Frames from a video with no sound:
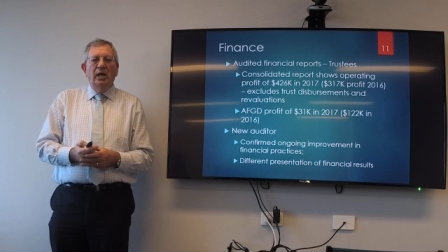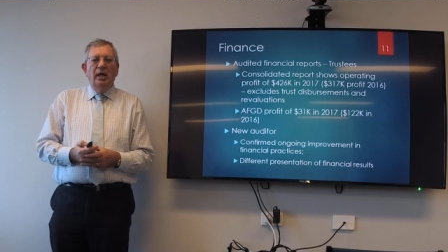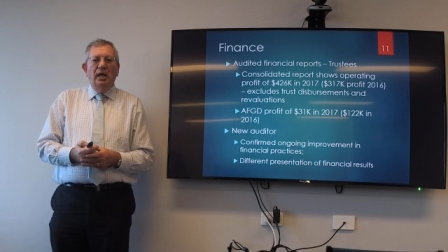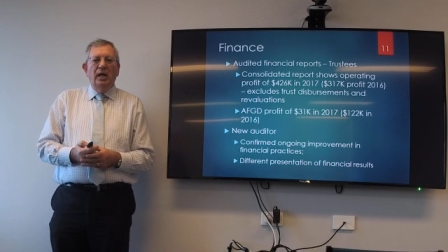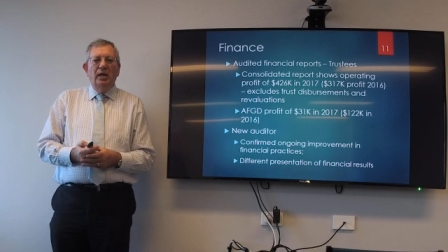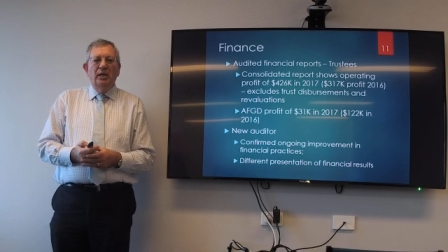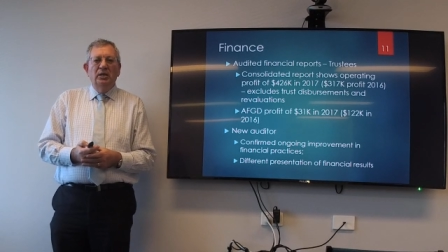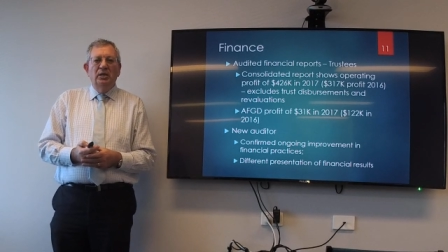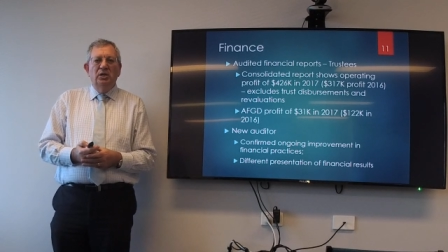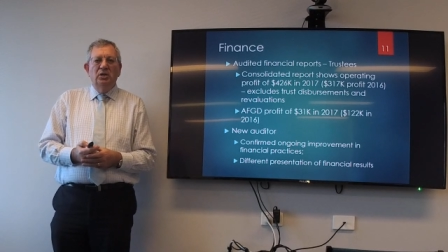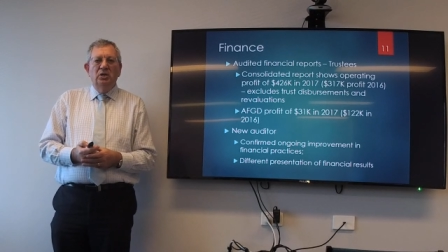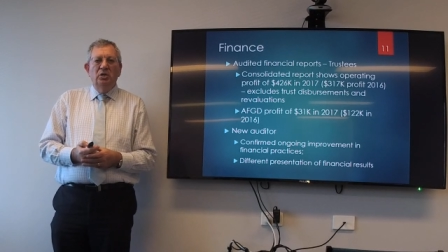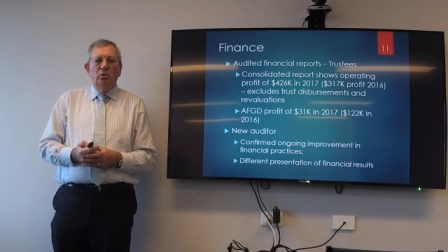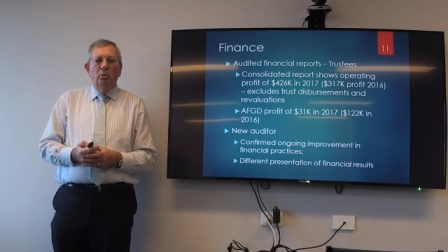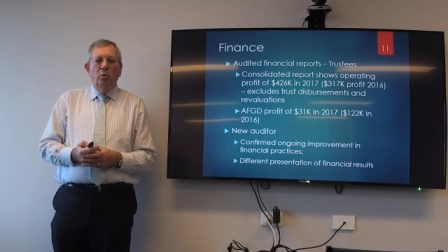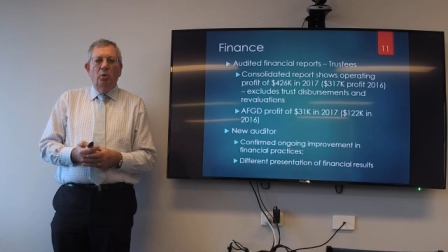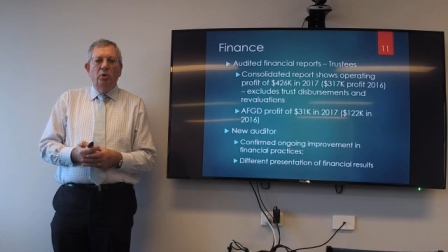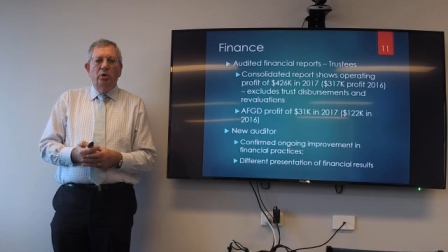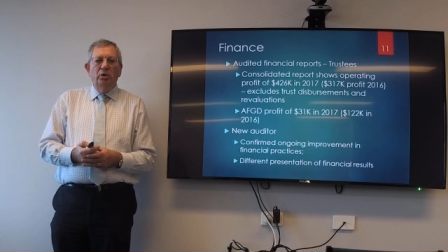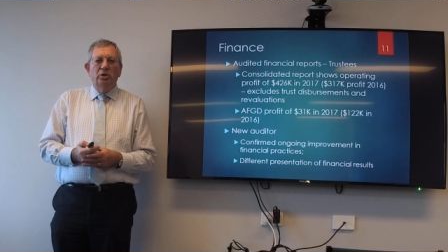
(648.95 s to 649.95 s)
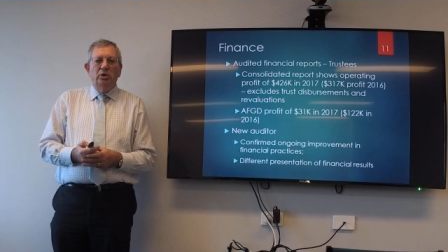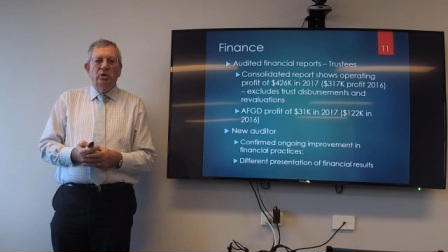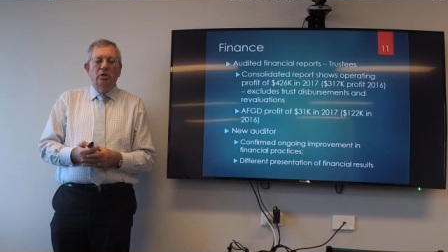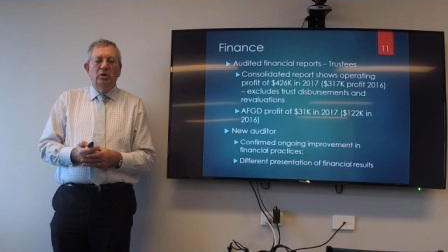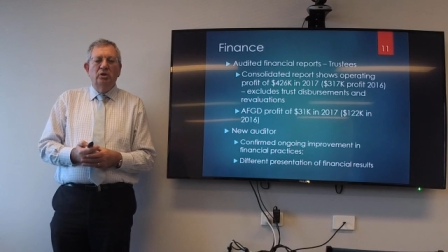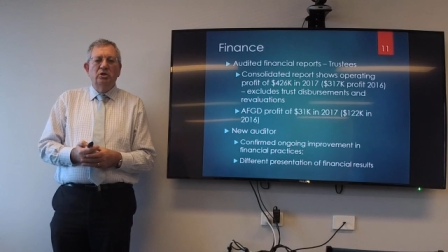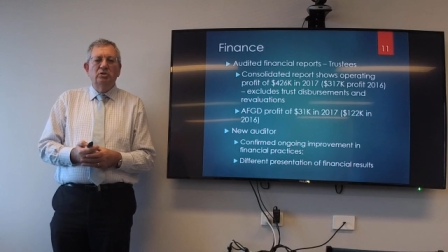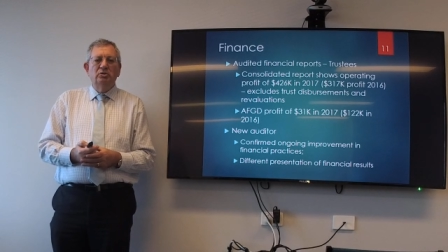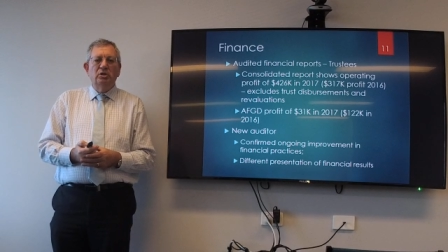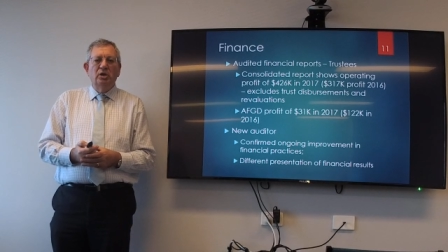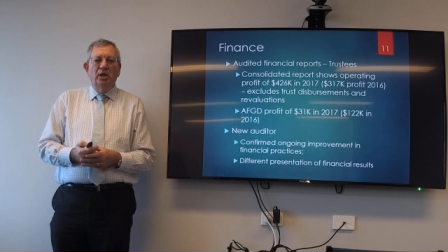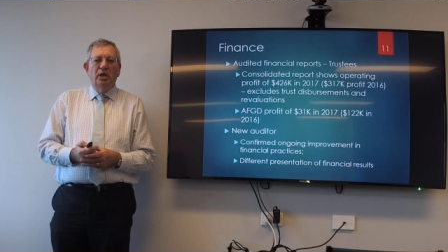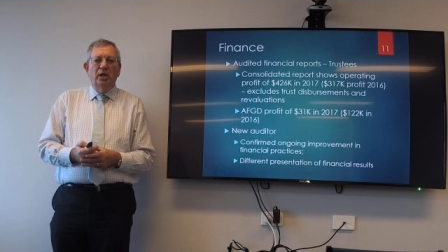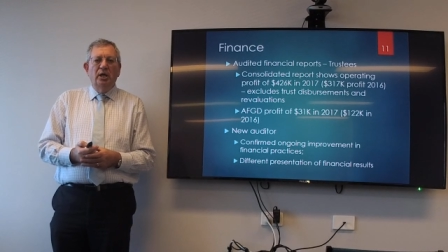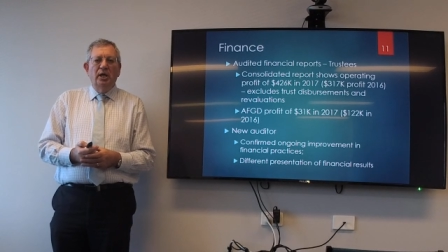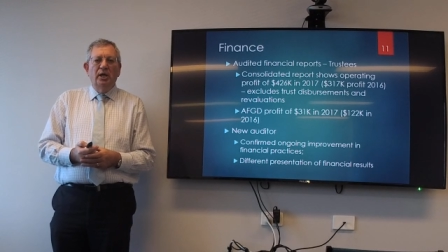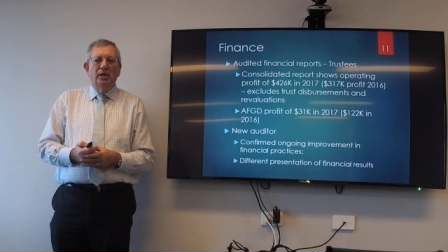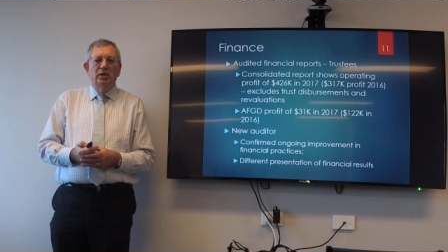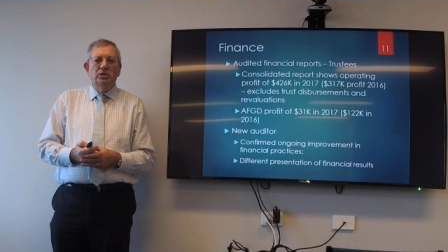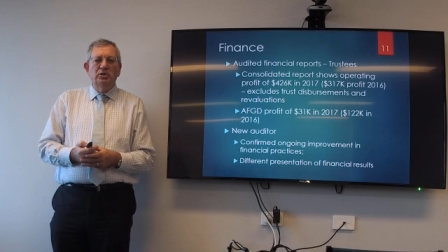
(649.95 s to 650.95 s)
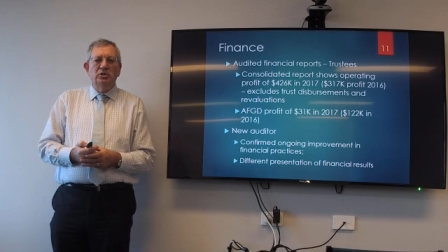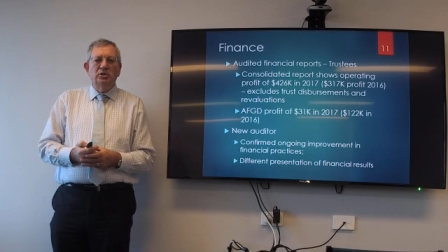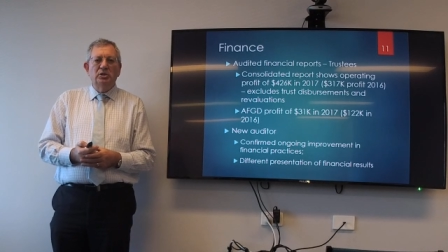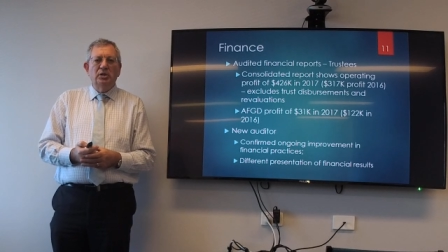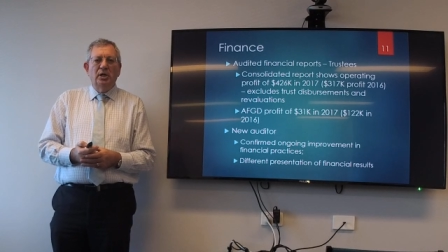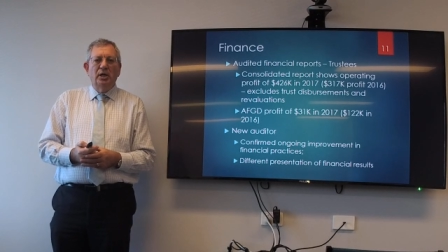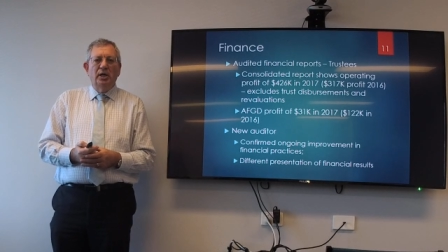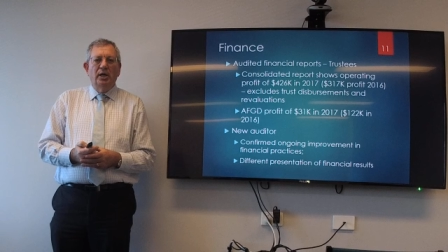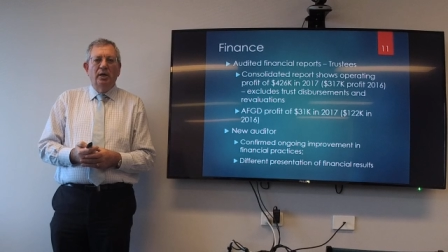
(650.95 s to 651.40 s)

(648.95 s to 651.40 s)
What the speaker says: and the new auditor has